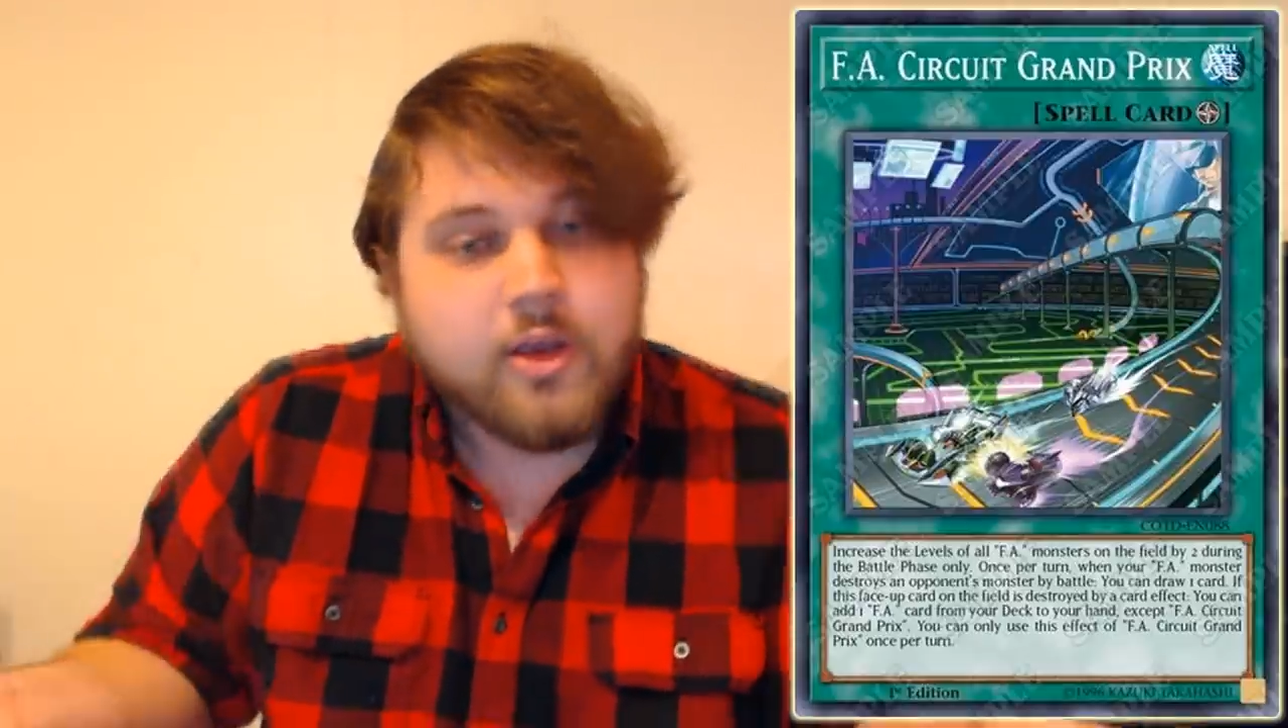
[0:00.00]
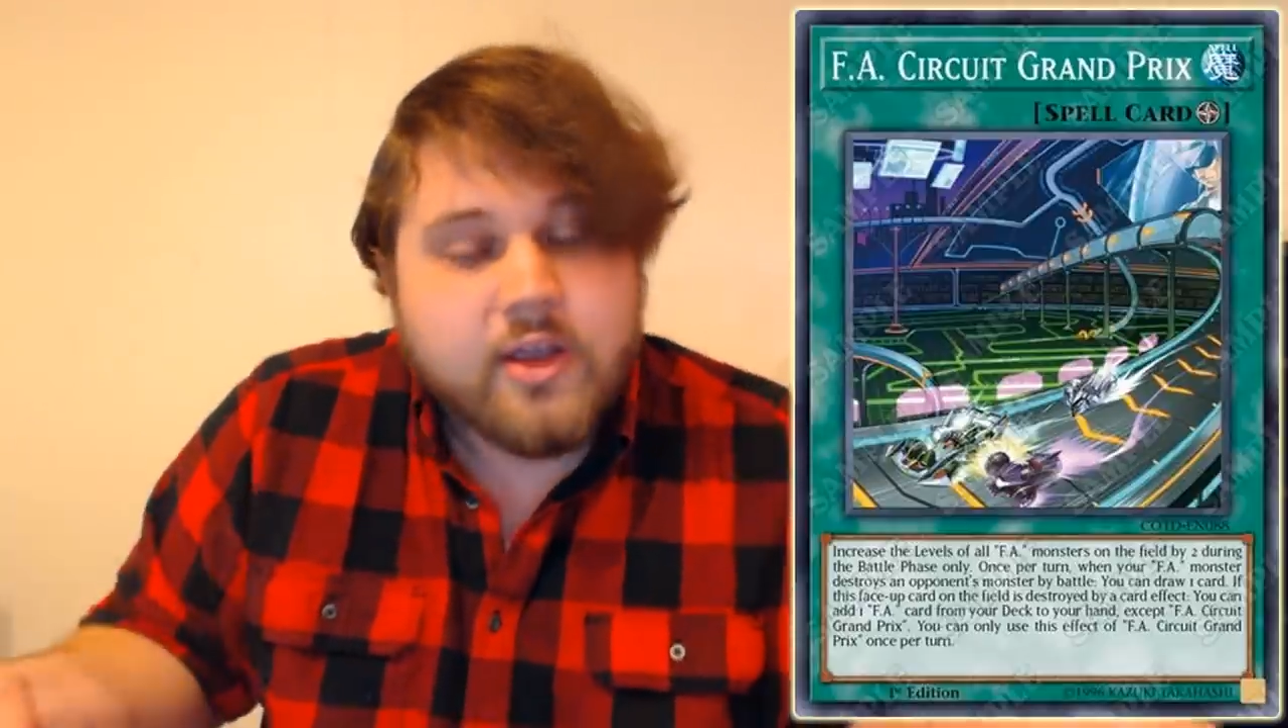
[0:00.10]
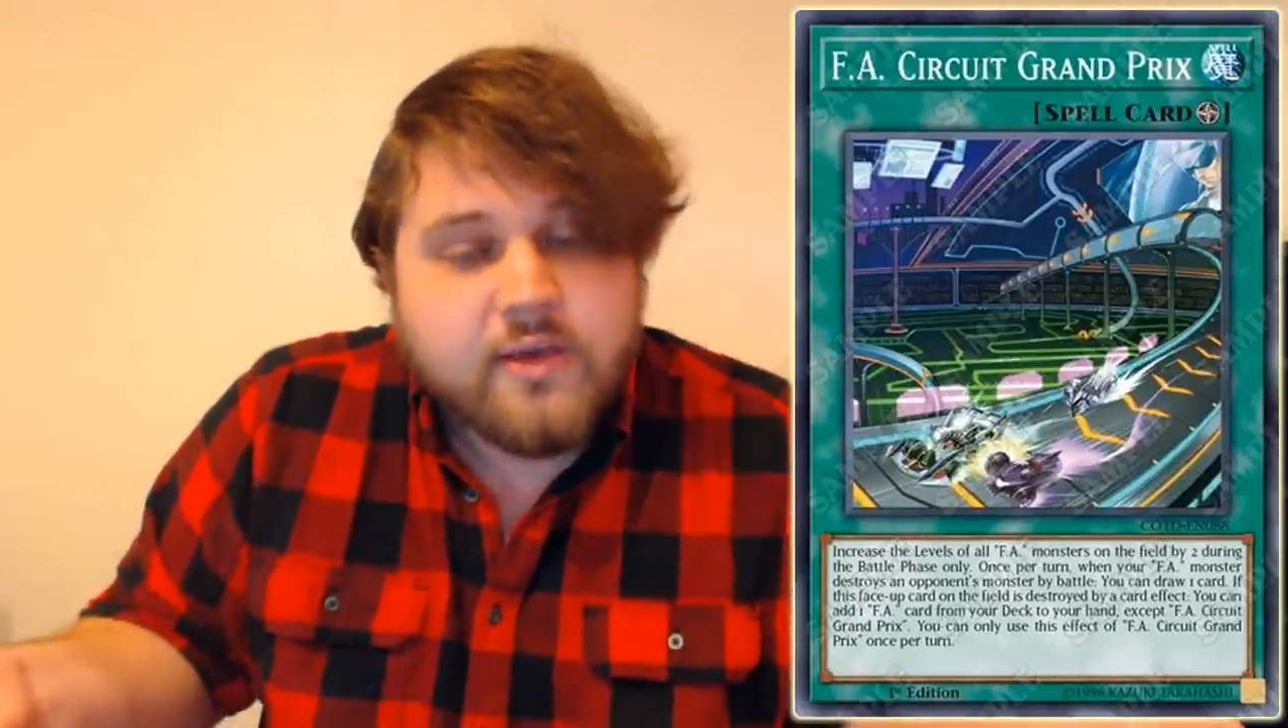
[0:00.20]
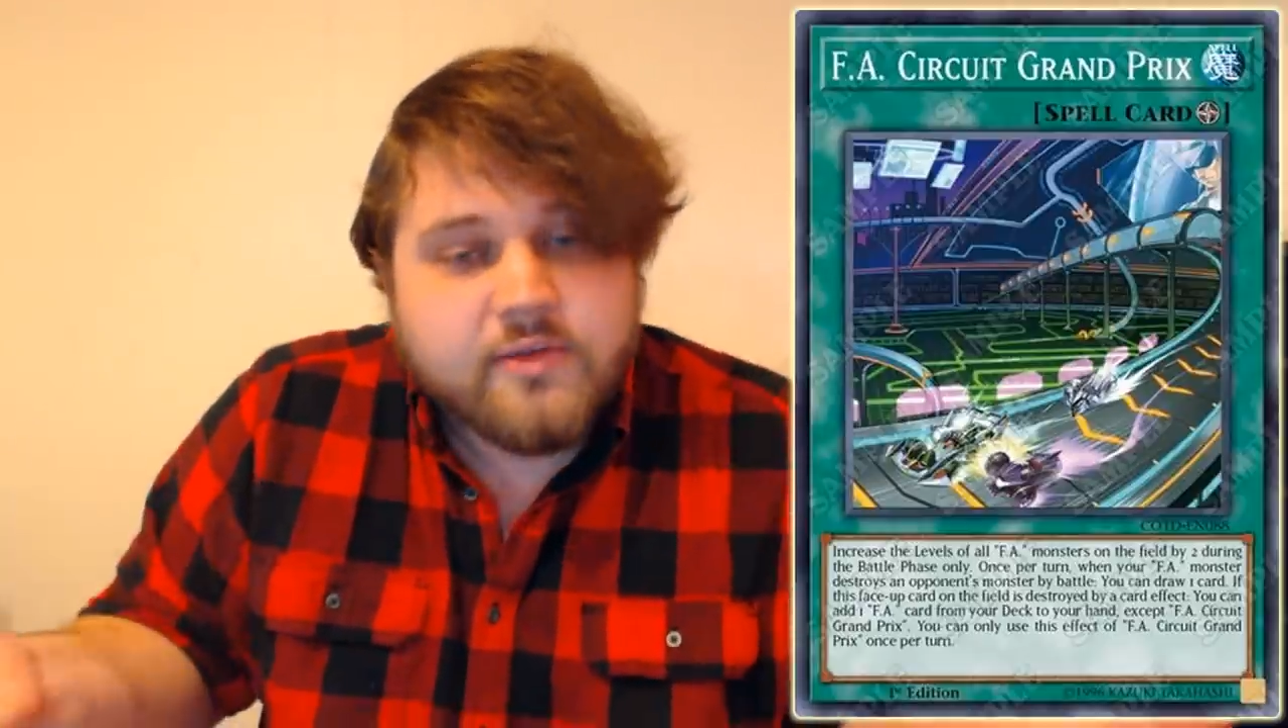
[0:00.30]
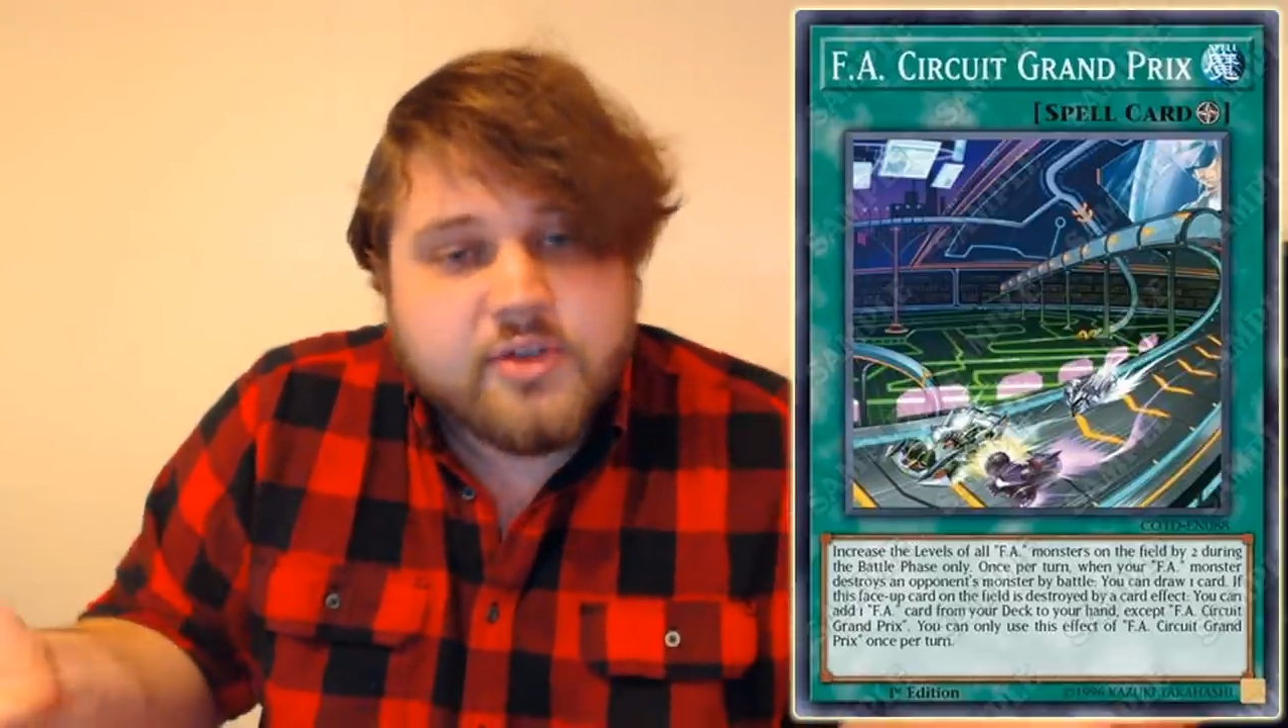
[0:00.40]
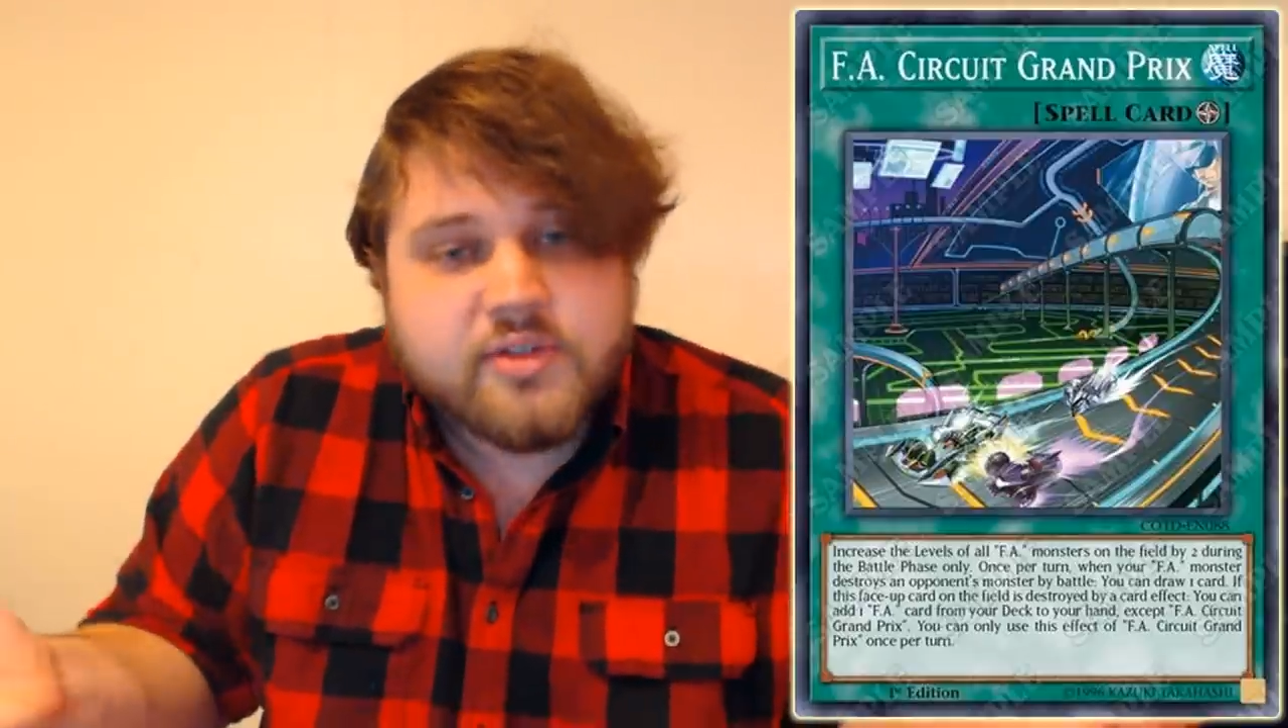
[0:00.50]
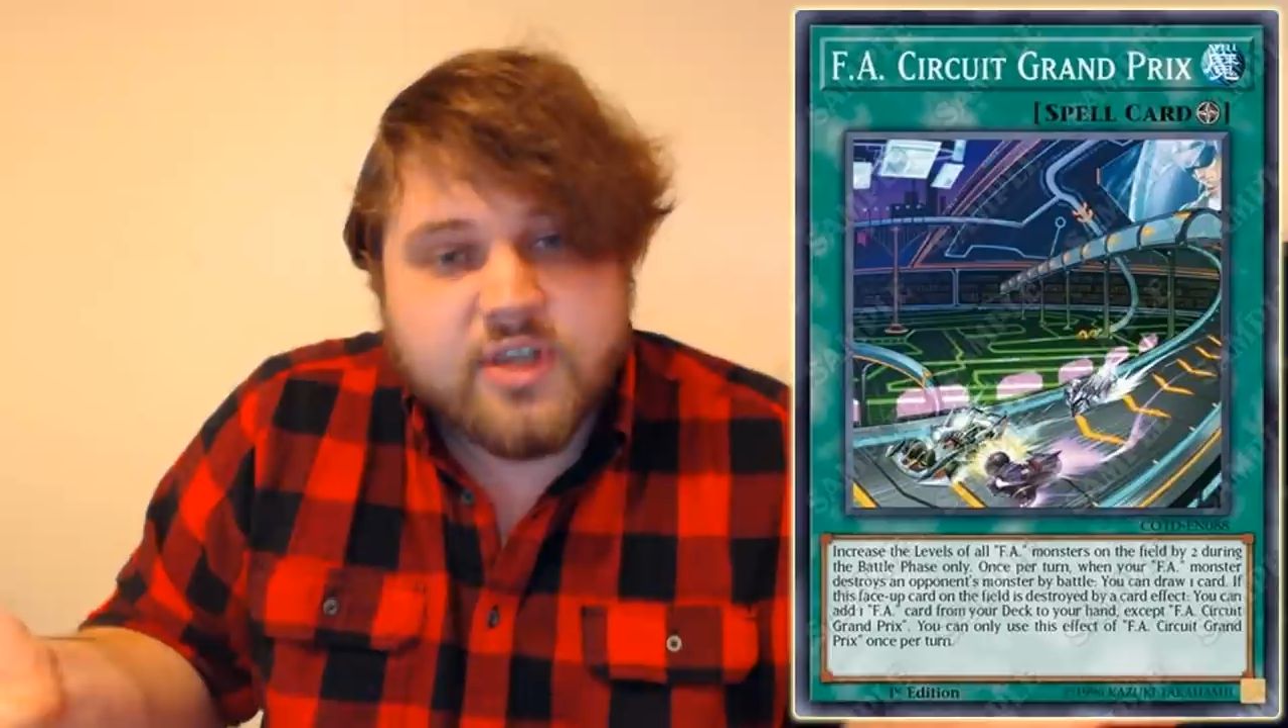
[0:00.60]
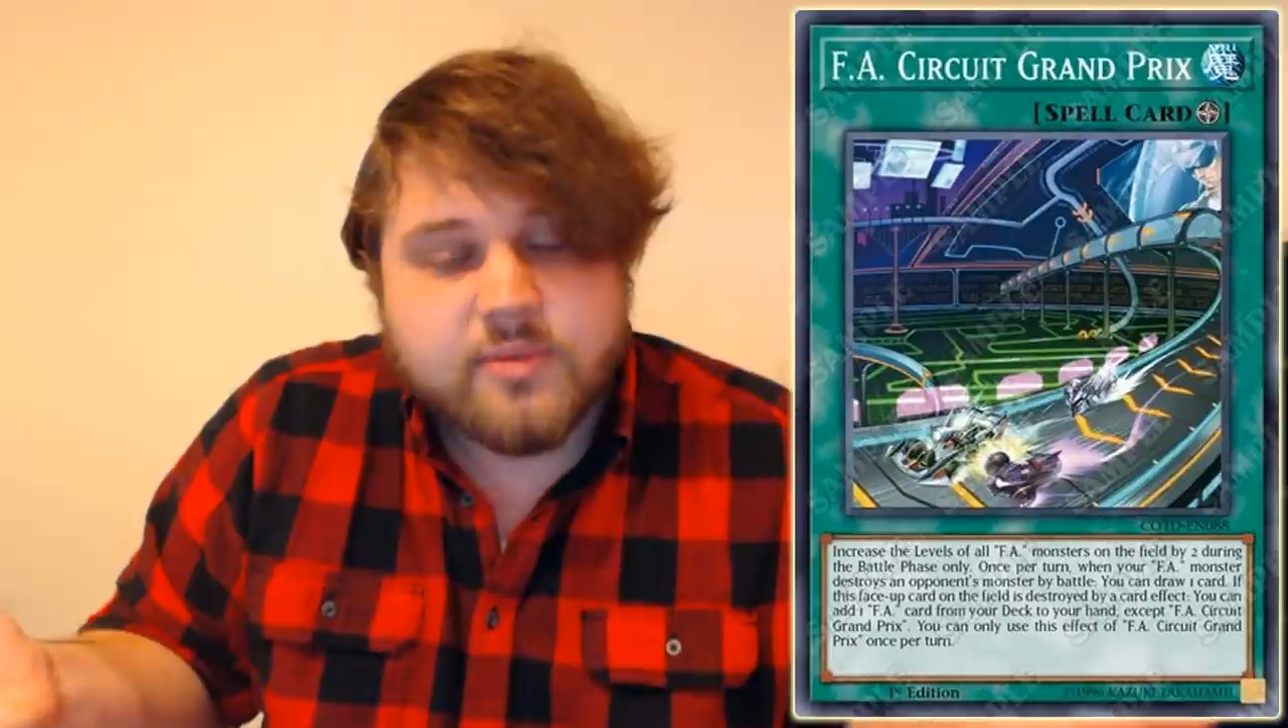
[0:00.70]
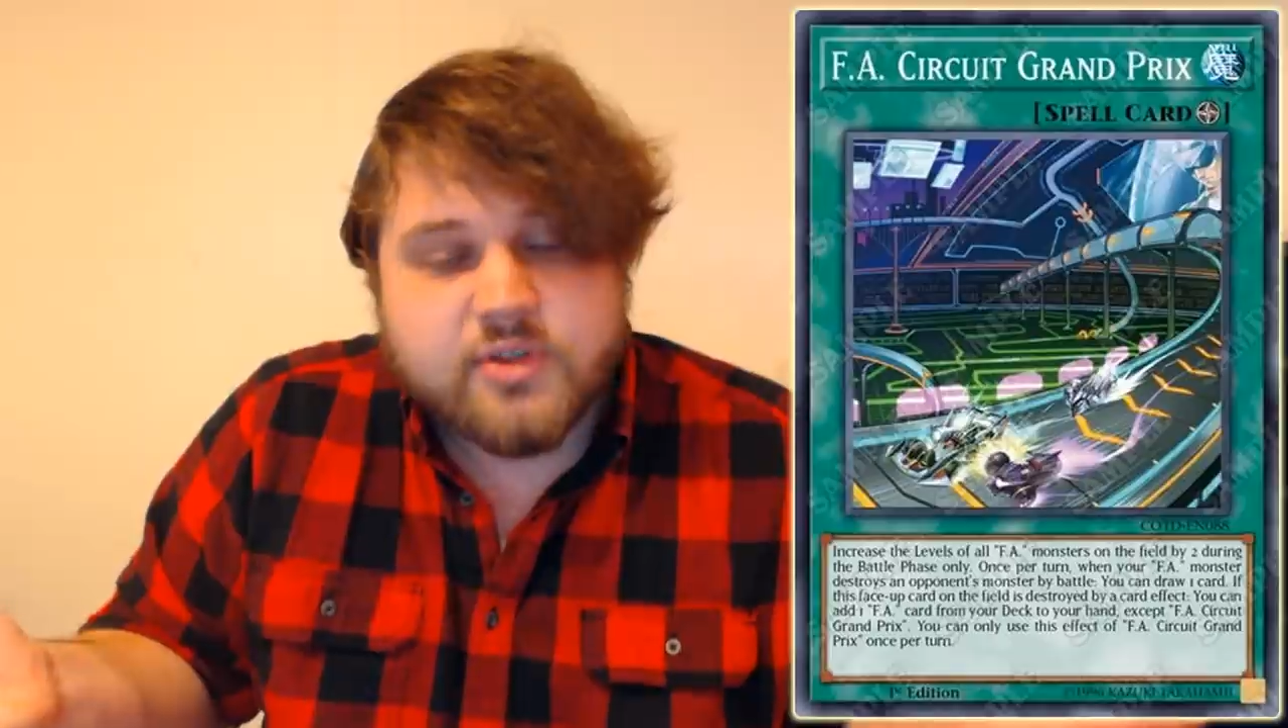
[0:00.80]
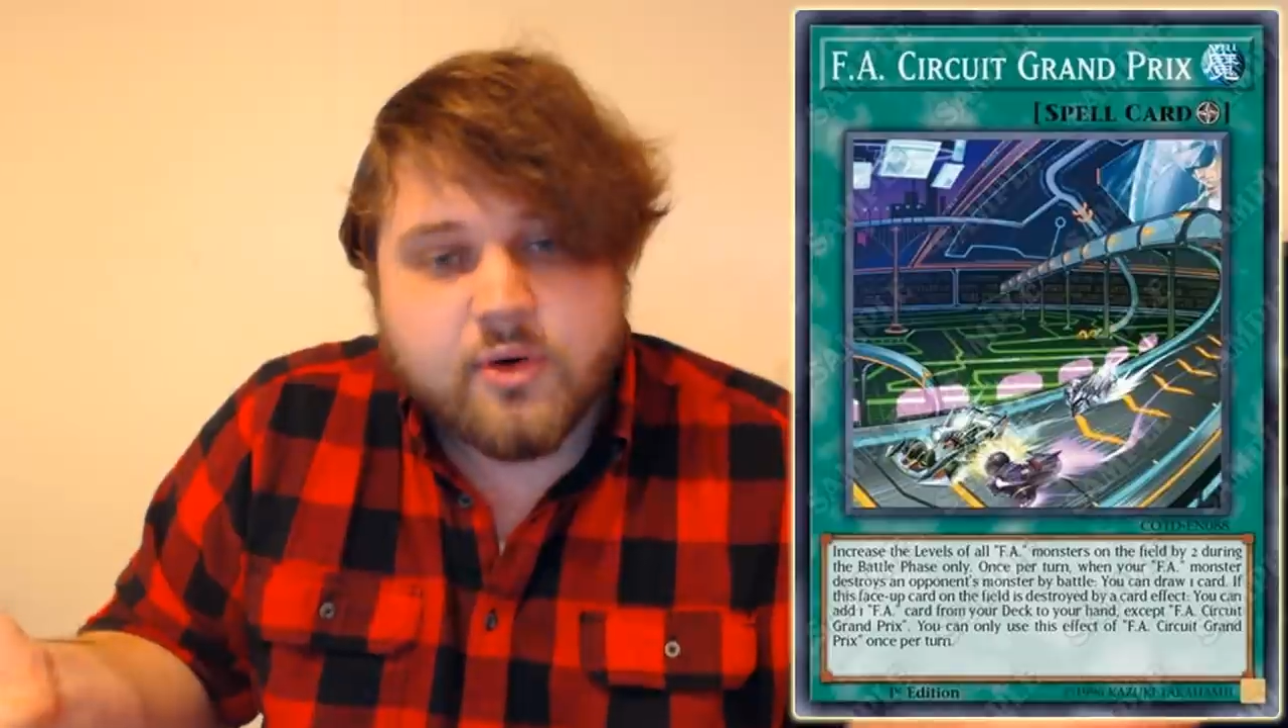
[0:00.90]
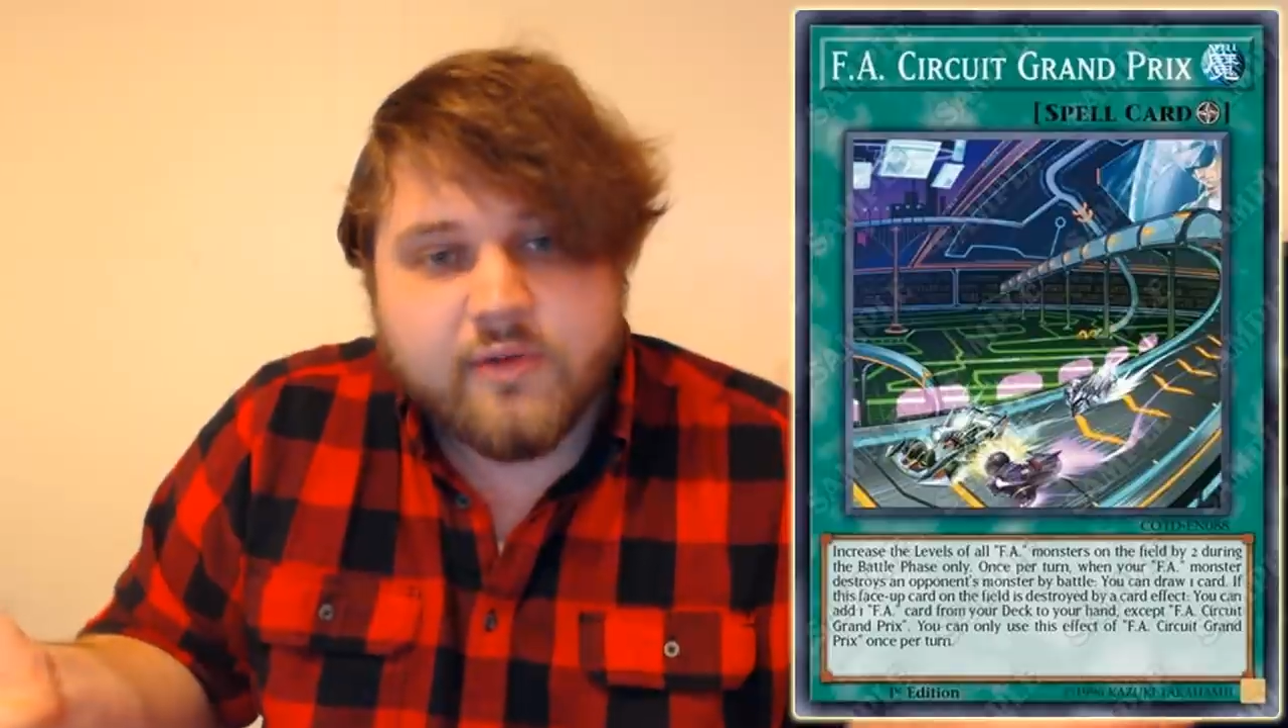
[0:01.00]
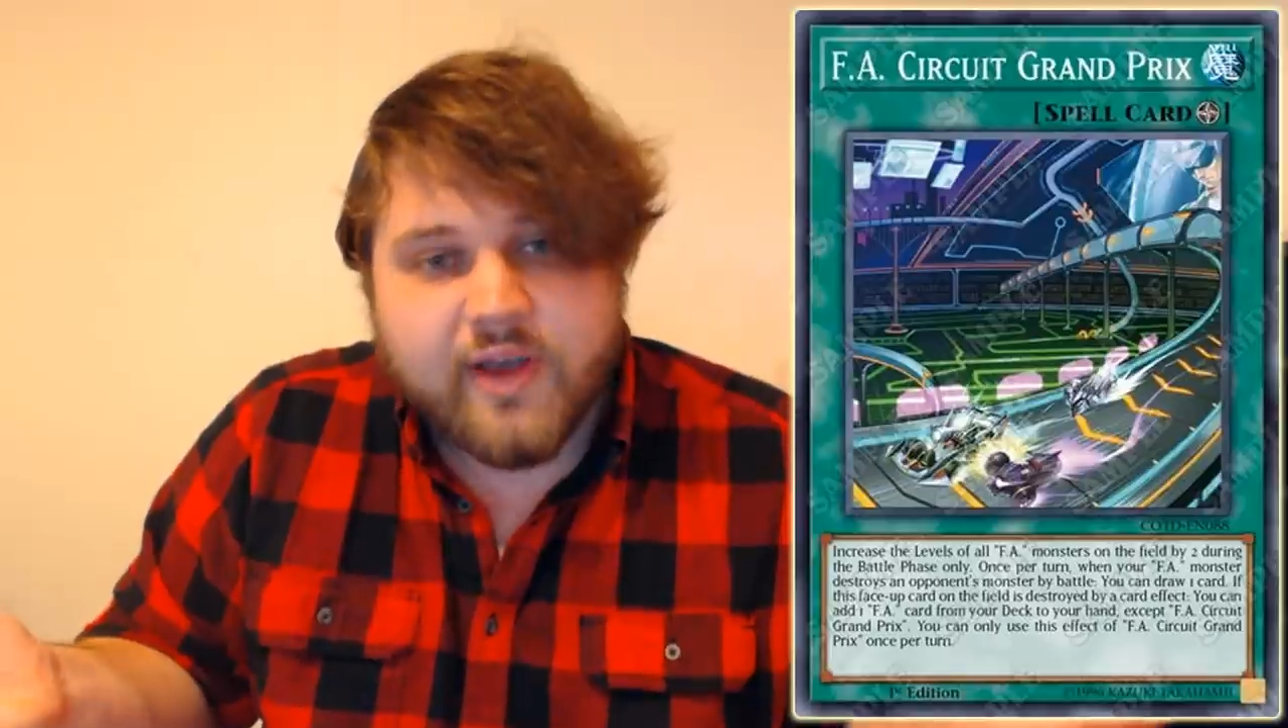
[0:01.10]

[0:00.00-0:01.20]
it gives you some sort